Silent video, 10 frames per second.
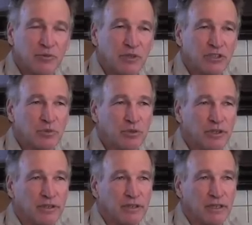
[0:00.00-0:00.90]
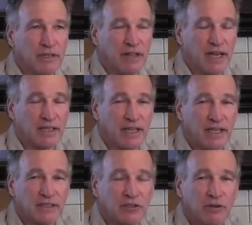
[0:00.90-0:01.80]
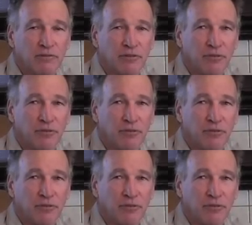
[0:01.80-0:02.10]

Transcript: which were, in that case, over